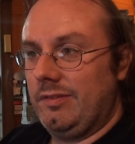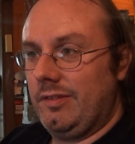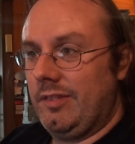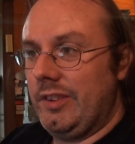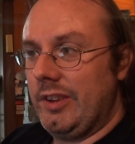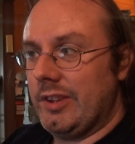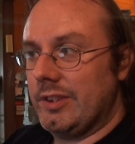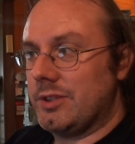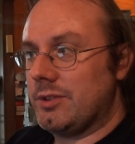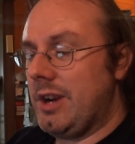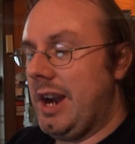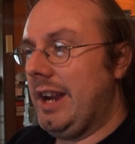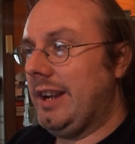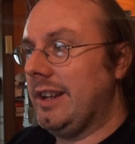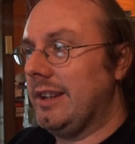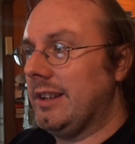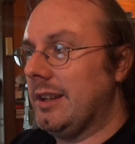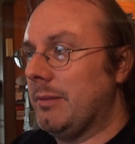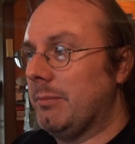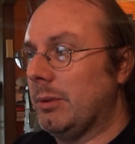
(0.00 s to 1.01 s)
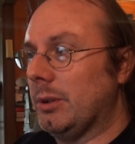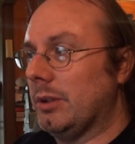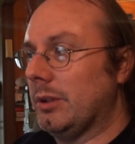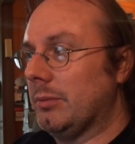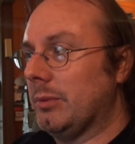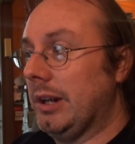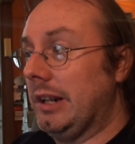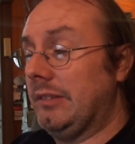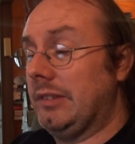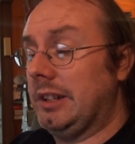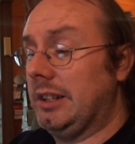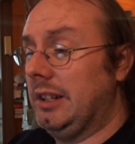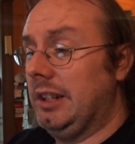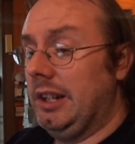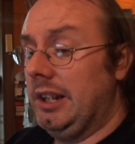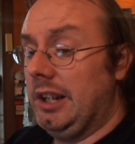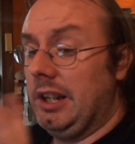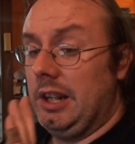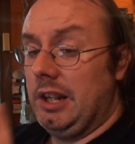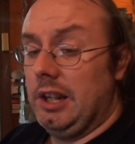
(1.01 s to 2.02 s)
the tracking number or whatever.
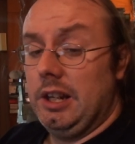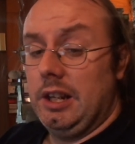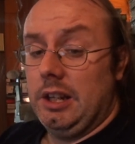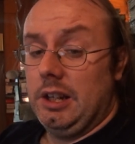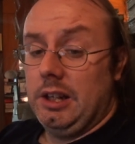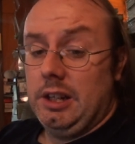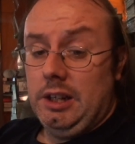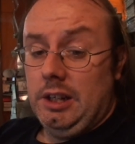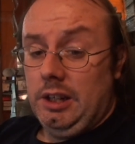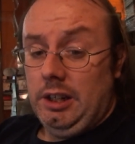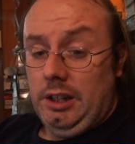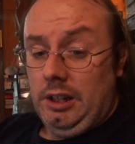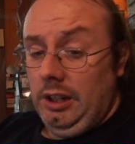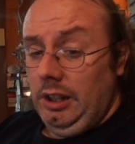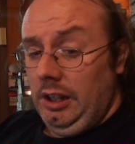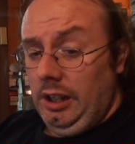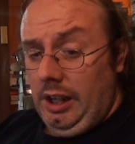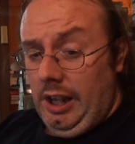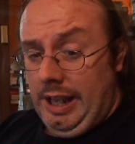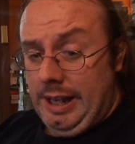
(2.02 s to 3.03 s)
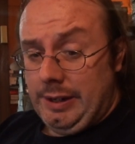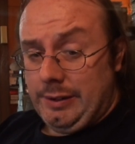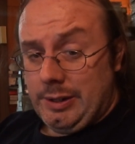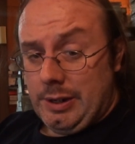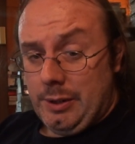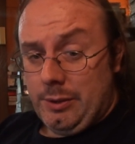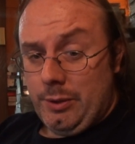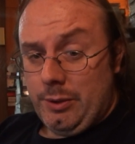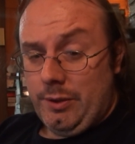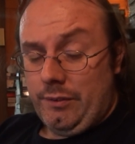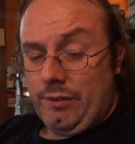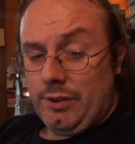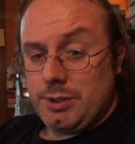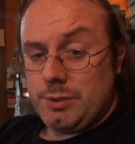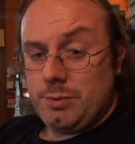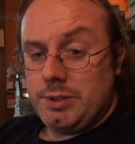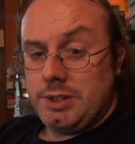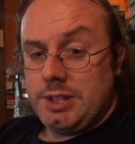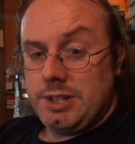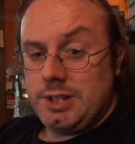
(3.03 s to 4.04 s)
I don't know though. The first
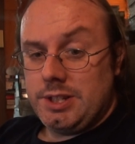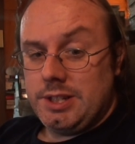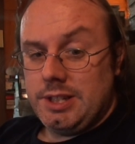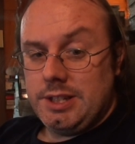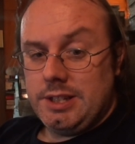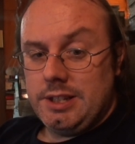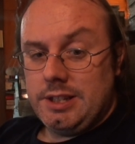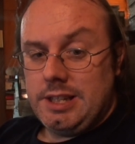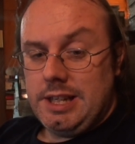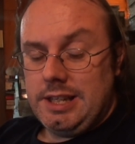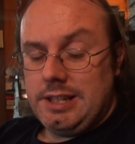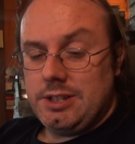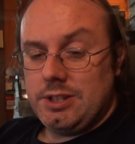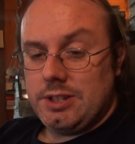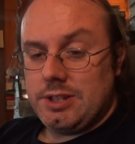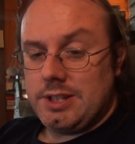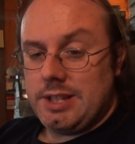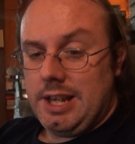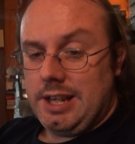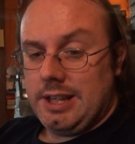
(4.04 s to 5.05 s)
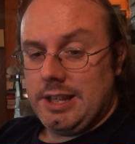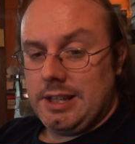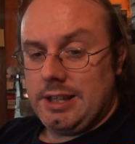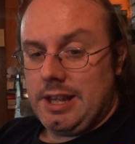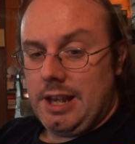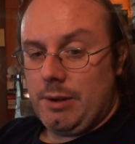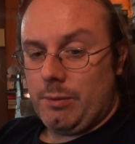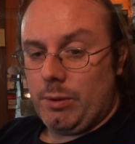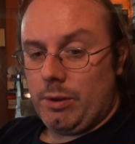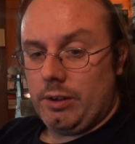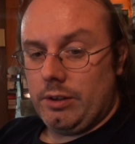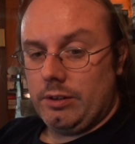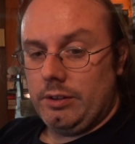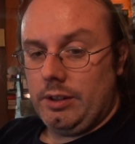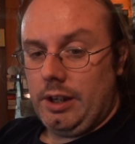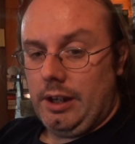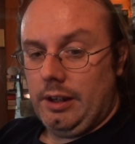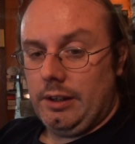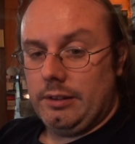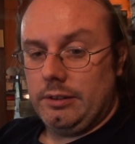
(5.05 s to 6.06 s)
one just, just did just say that they were
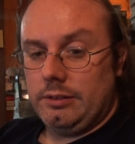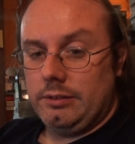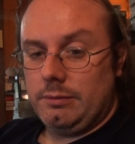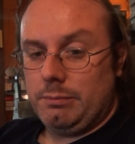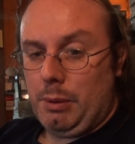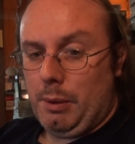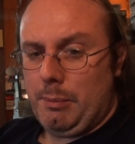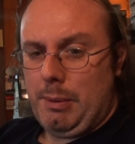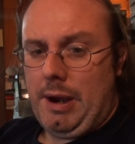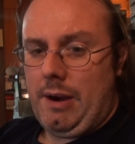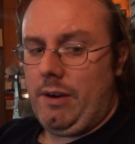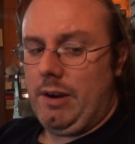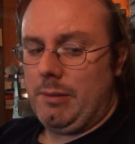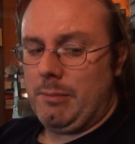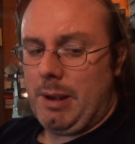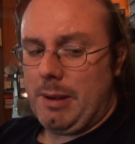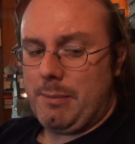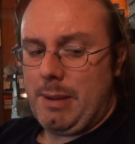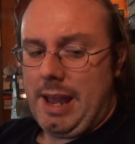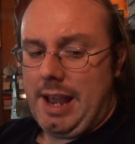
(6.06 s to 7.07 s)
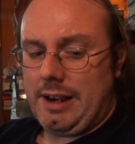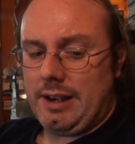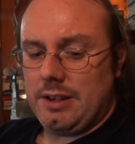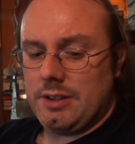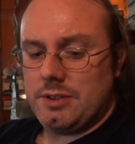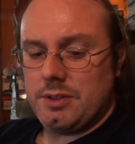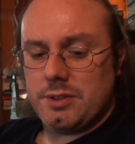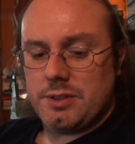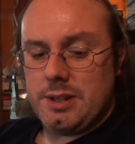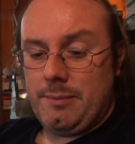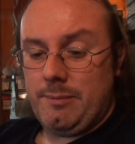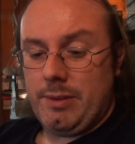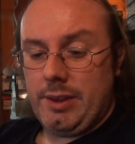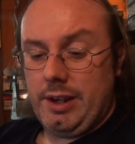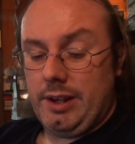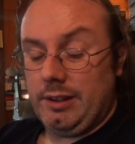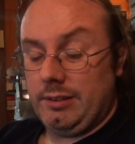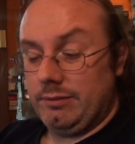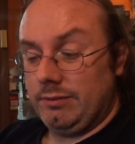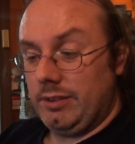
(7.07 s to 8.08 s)
uh, preparing my package or
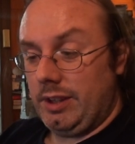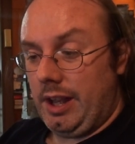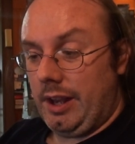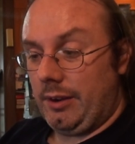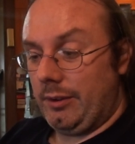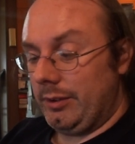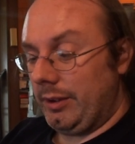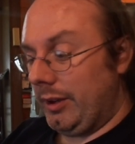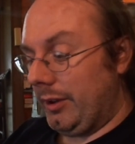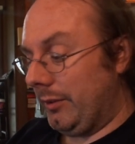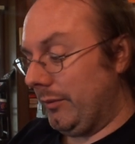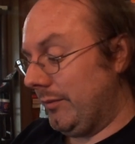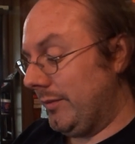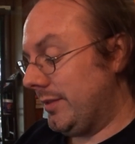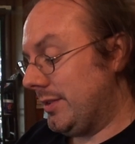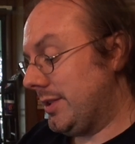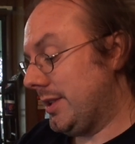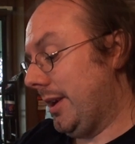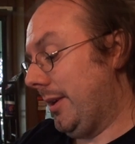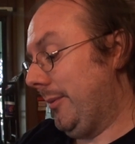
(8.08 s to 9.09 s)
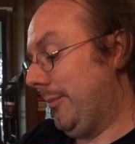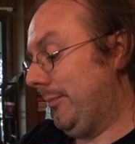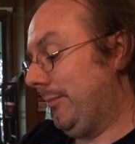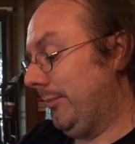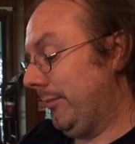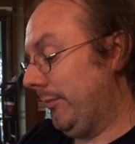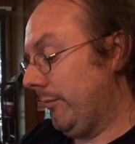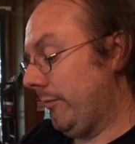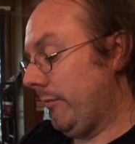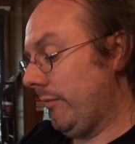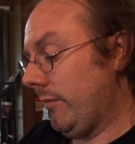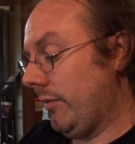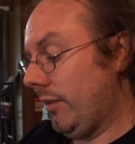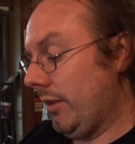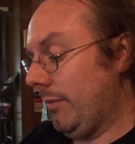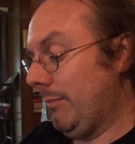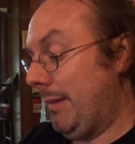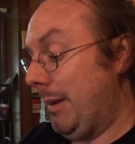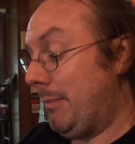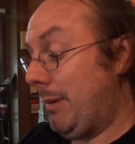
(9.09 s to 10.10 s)
something. I don't know. So
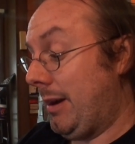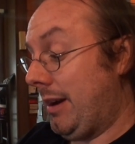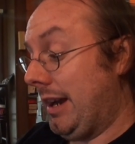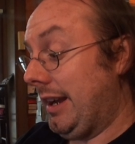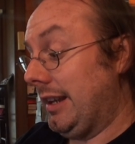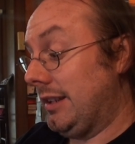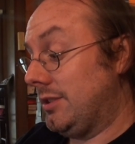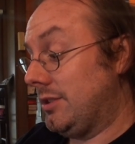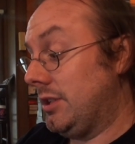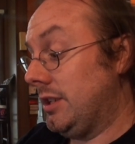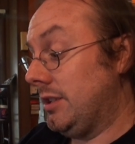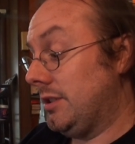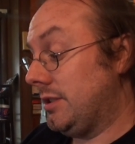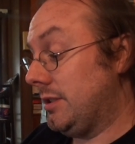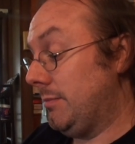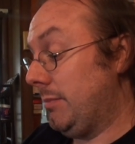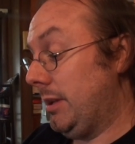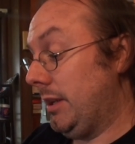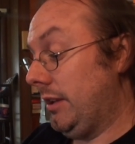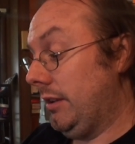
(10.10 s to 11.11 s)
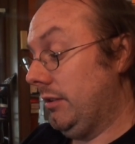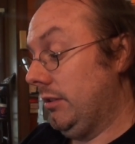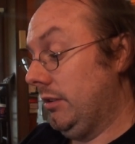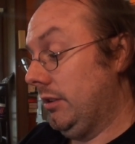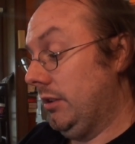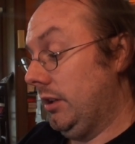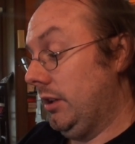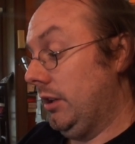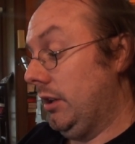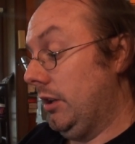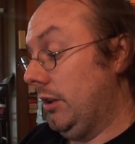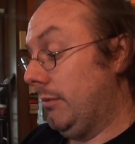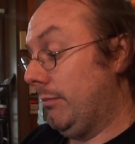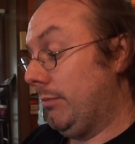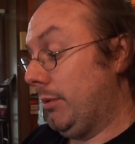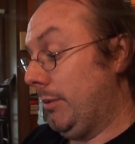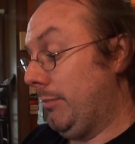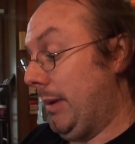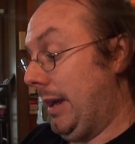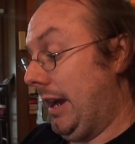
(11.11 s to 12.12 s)
my package needs to be
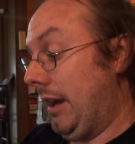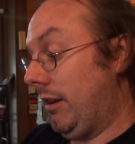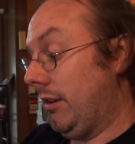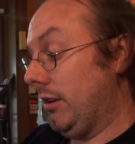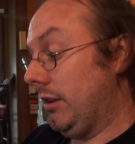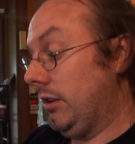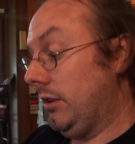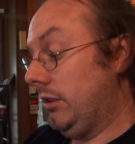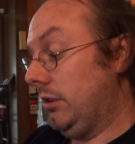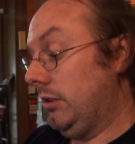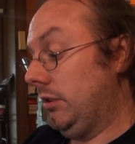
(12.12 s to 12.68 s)
prepared,